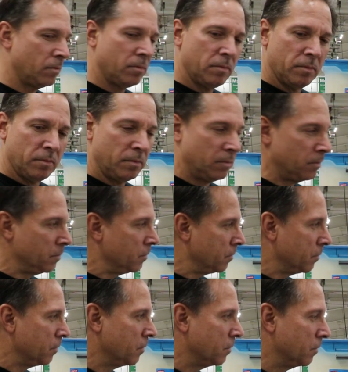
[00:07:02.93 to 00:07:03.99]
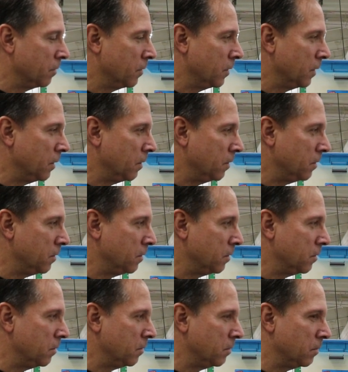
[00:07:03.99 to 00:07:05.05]

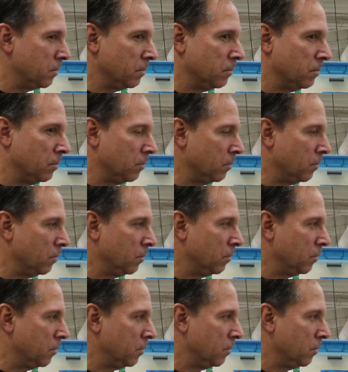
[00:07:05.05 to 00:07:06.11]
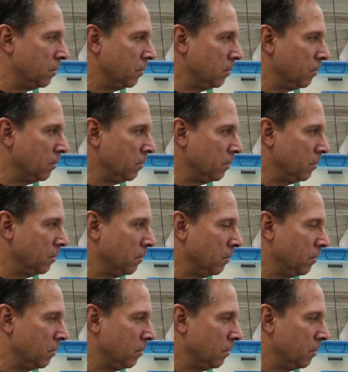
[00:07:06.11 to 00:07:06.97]
This person isn't speaking.